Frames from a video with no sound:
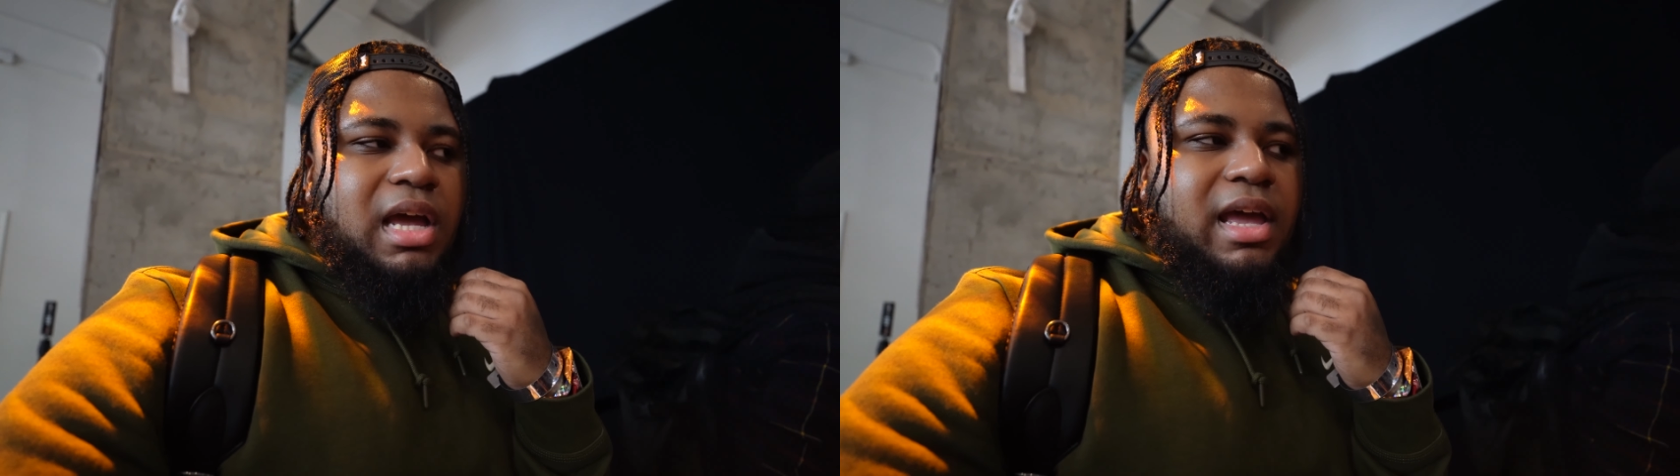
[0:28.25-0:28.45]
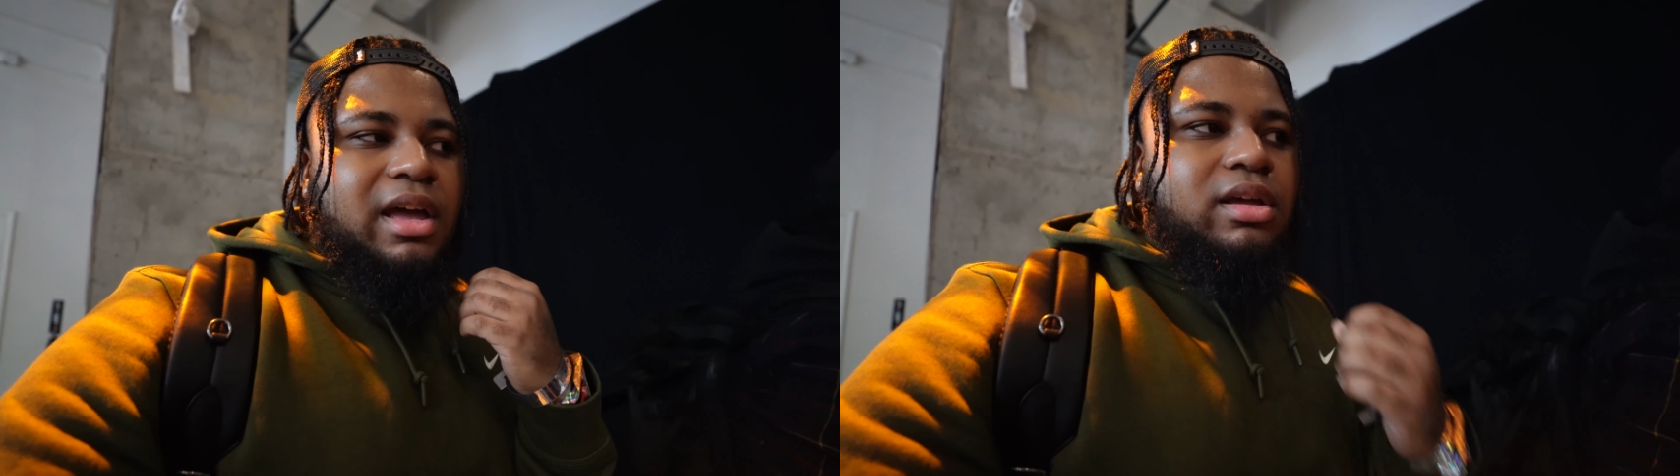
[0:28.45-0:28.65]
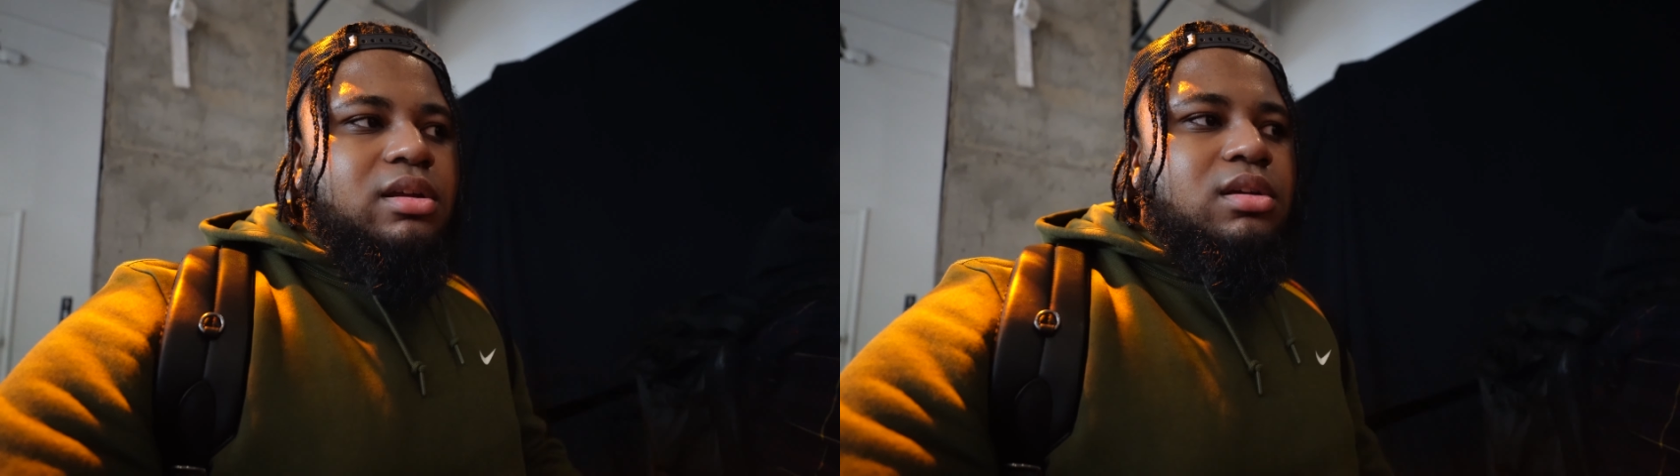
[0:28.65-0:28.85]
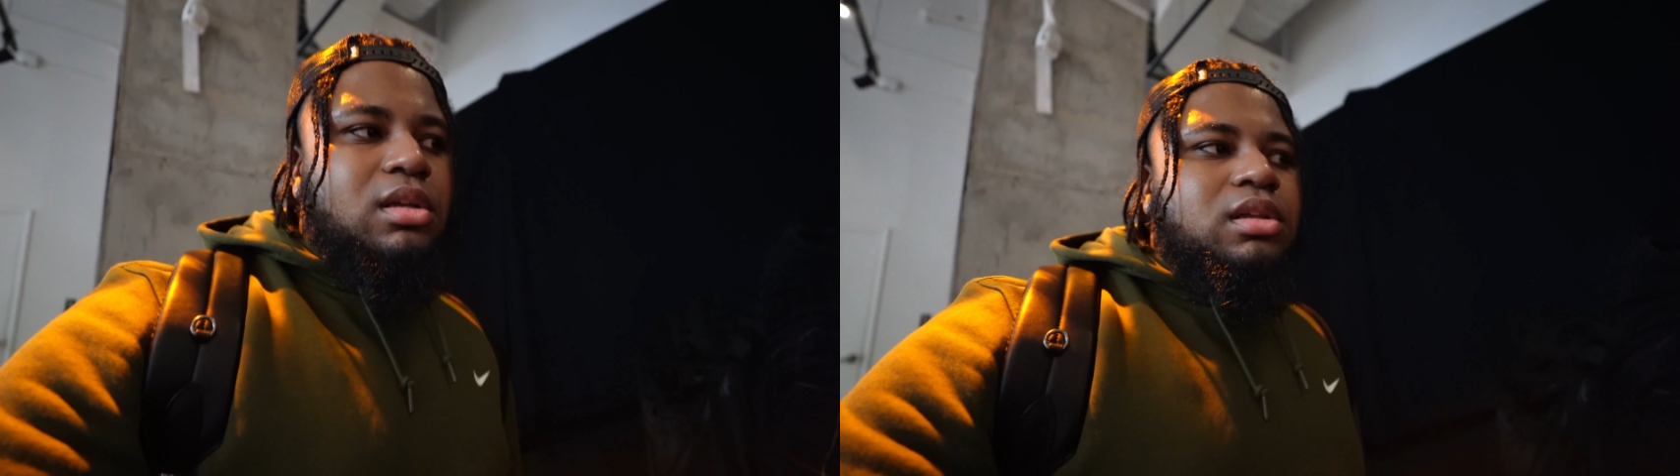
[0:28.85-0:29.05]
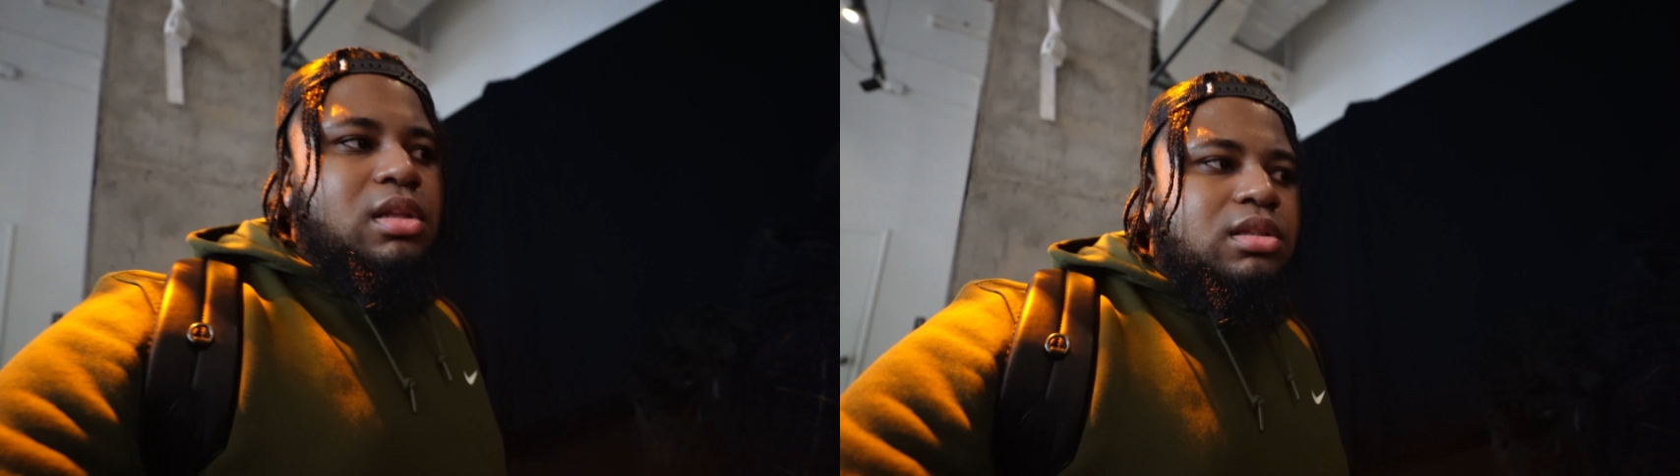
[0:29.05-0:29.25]
I had
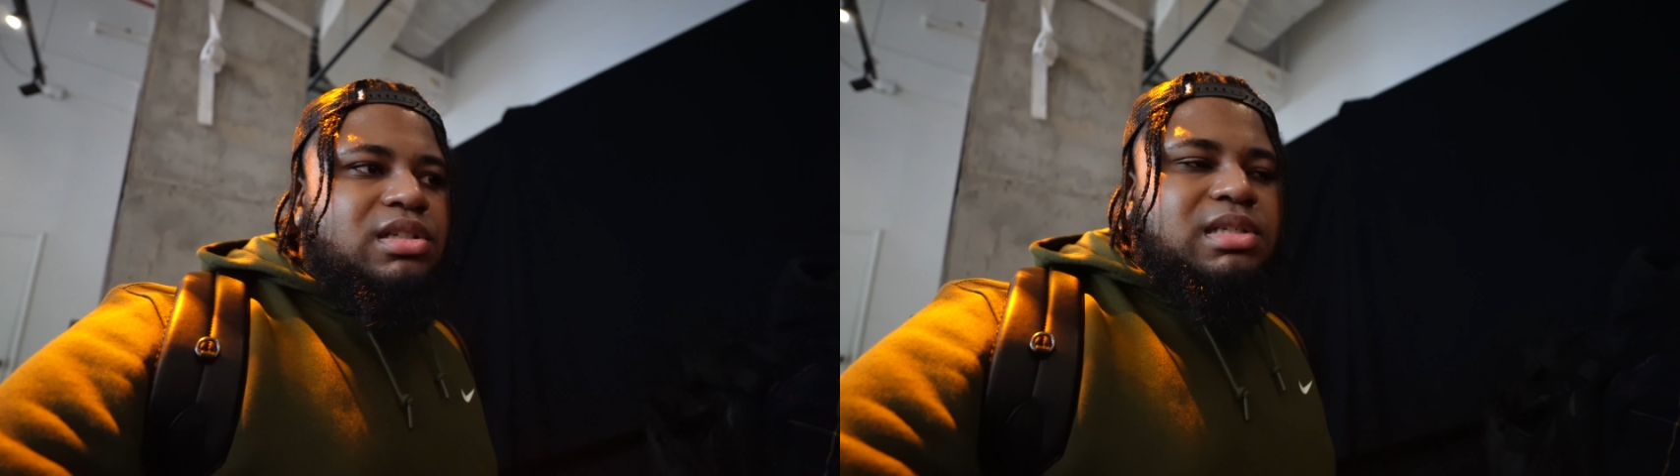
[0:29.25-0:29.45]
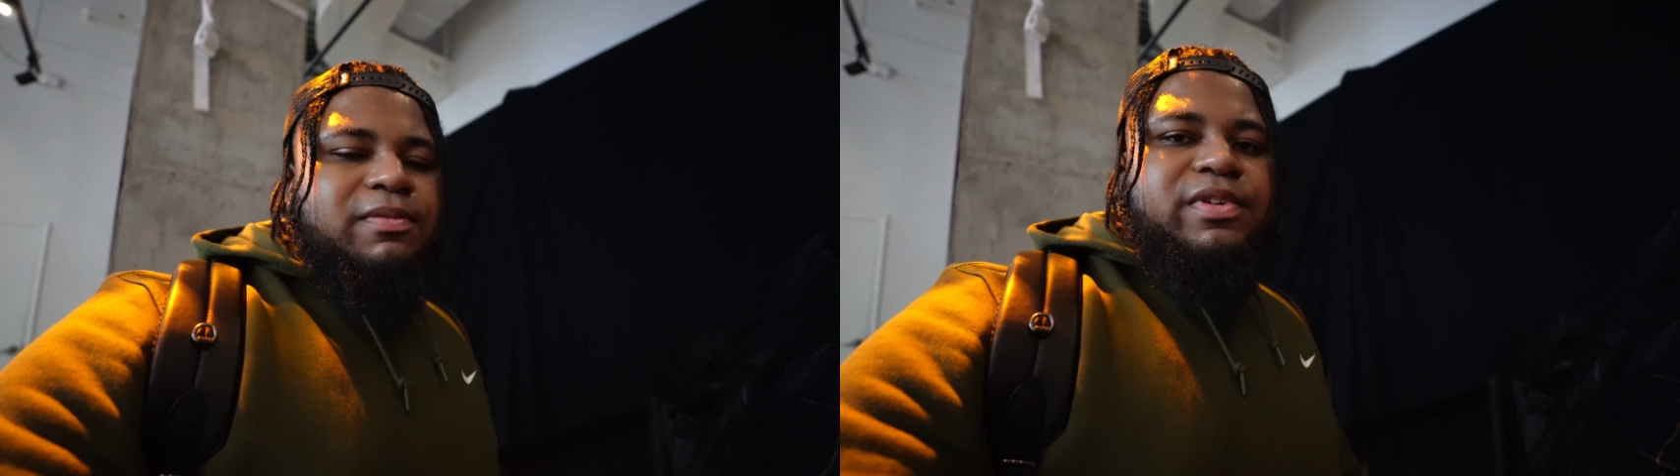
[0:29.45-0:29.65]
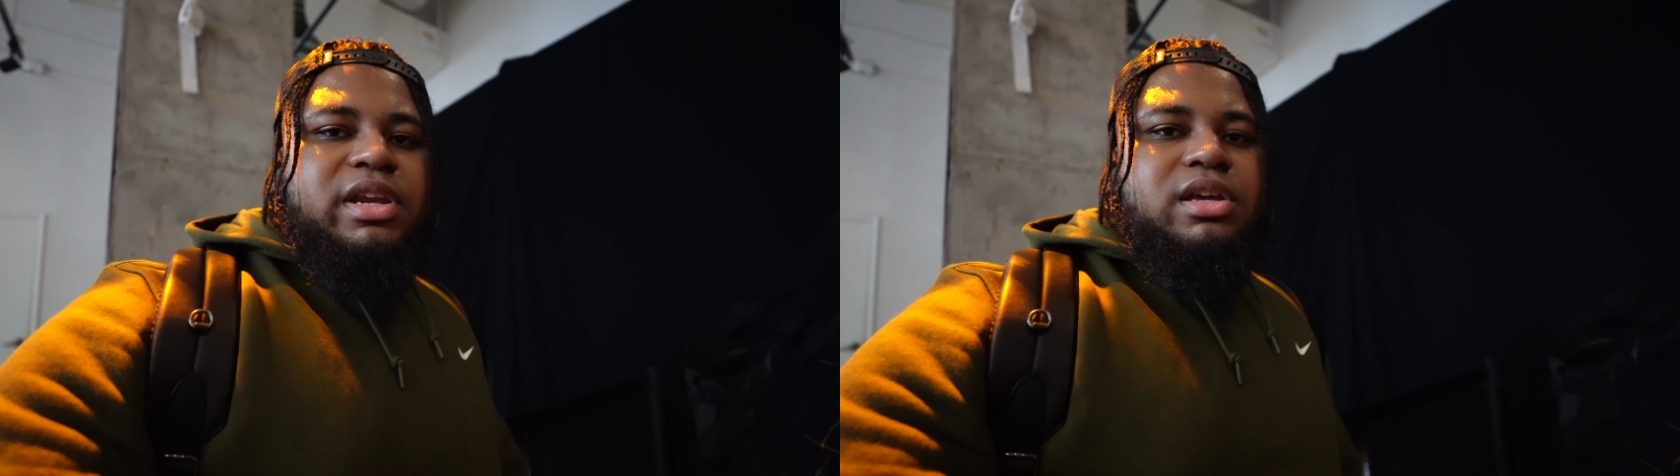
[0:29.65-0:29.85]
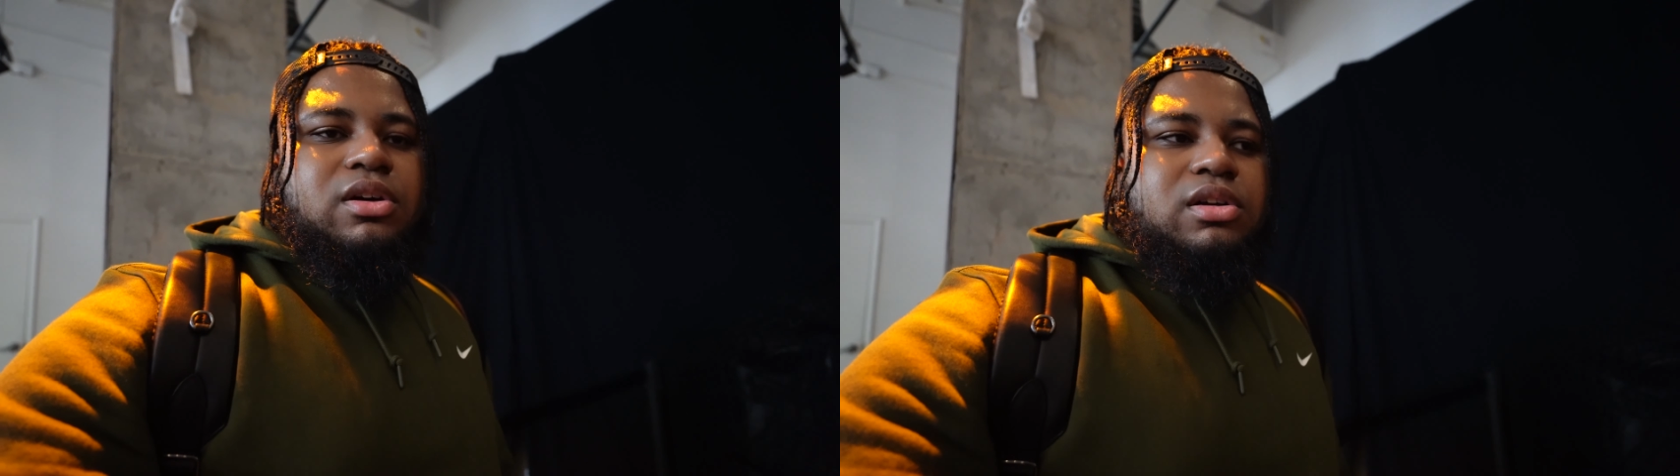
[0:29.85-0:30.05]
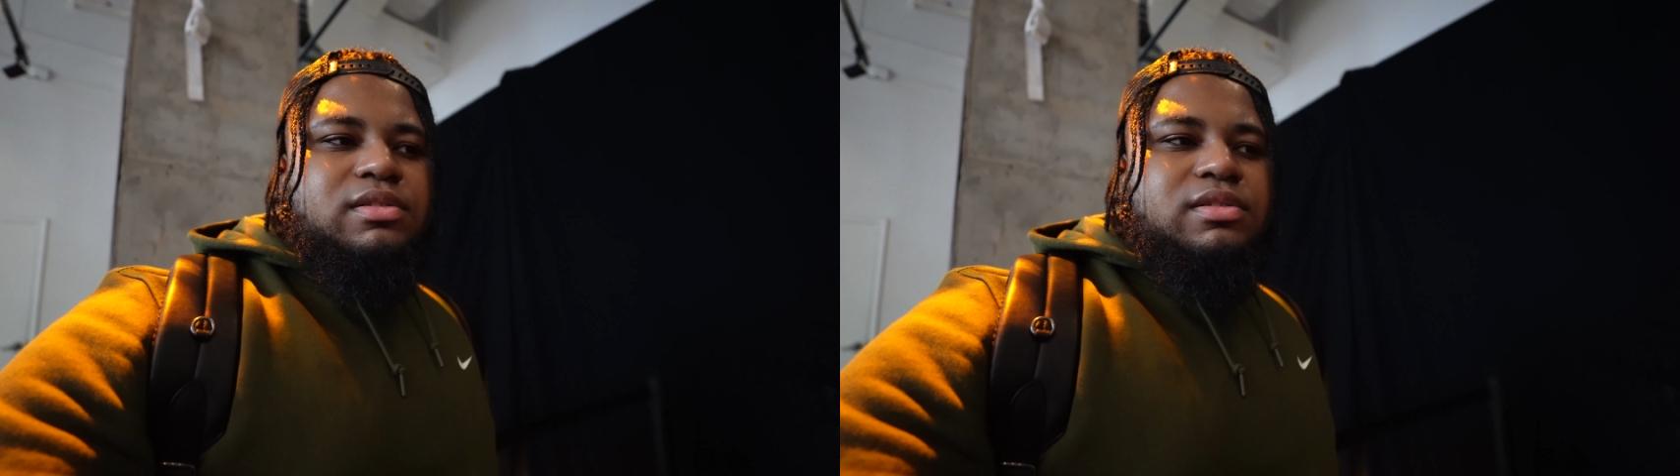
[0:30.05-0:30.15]
took some video